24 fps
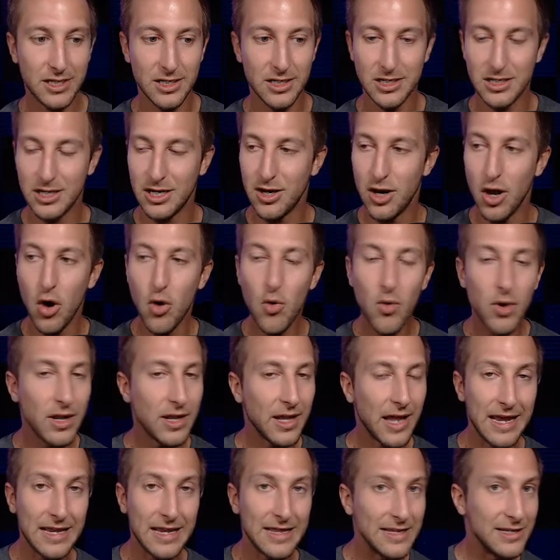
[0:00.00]
No one
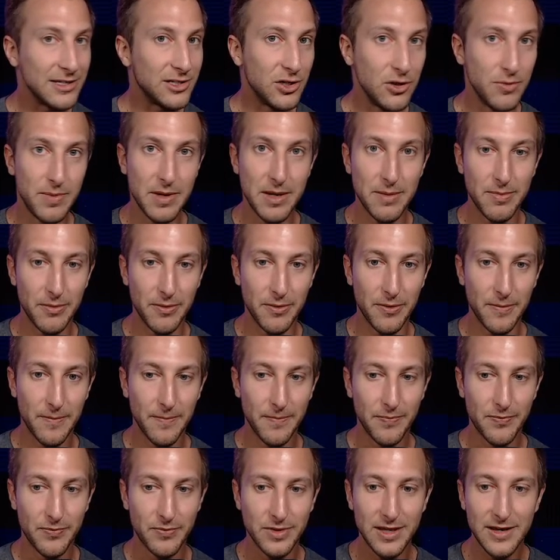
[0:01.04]
liked these two people.
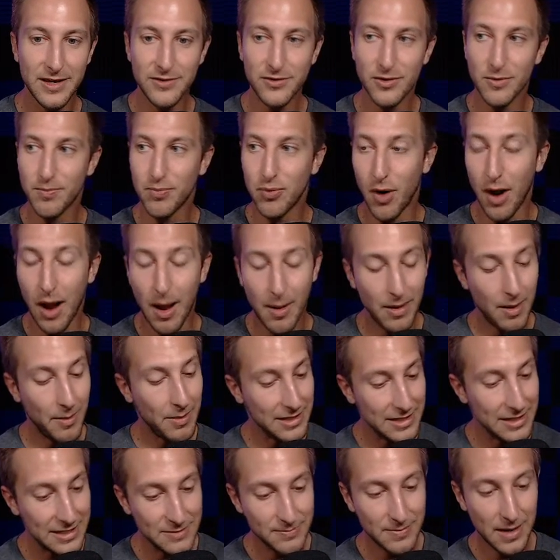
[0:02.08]
These are
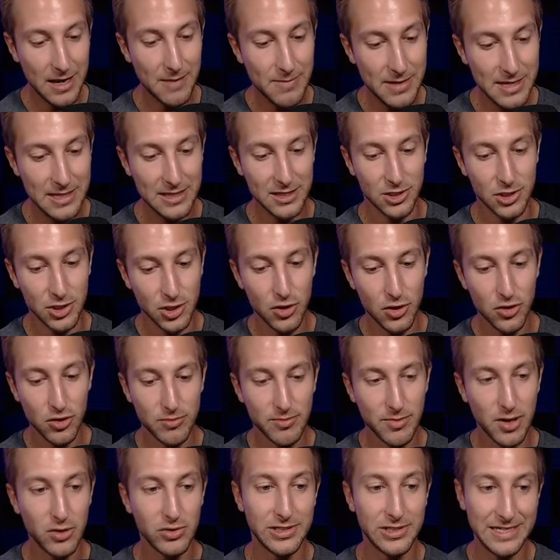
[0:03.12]
these might be the two
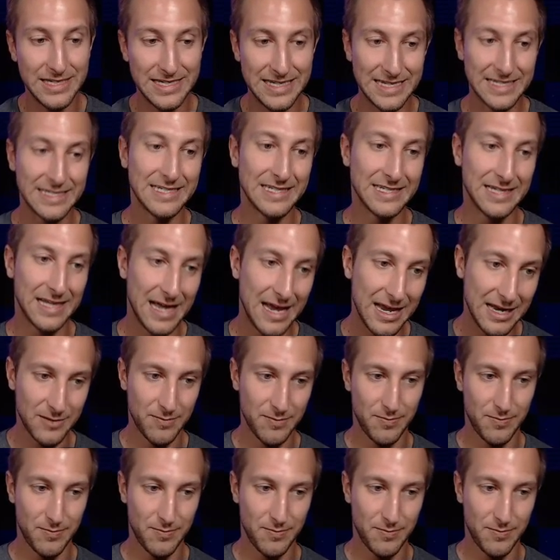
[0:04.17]
most disliked